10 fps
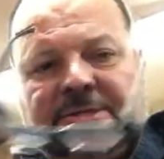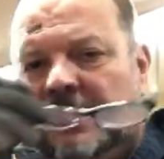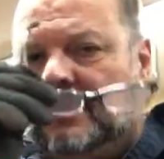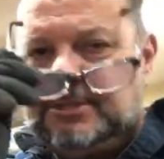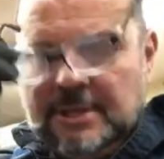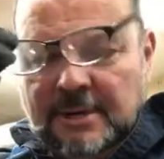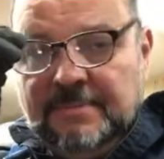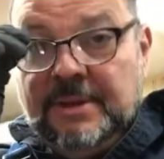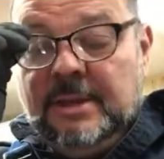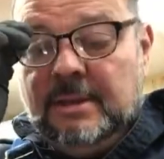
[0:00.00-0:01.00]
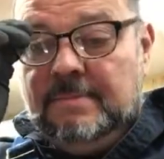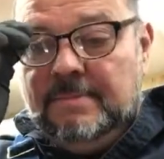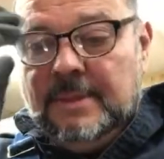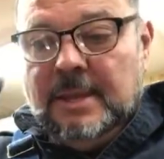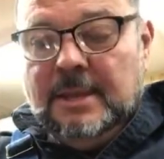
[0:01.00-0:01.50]
so it's going to be,
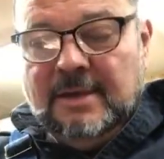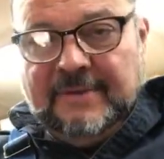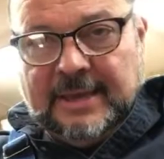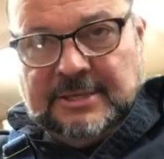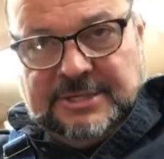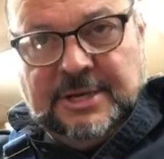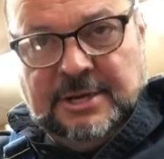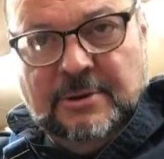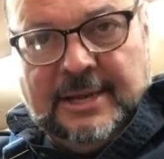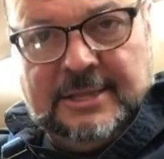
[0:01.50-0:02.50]
if I continue at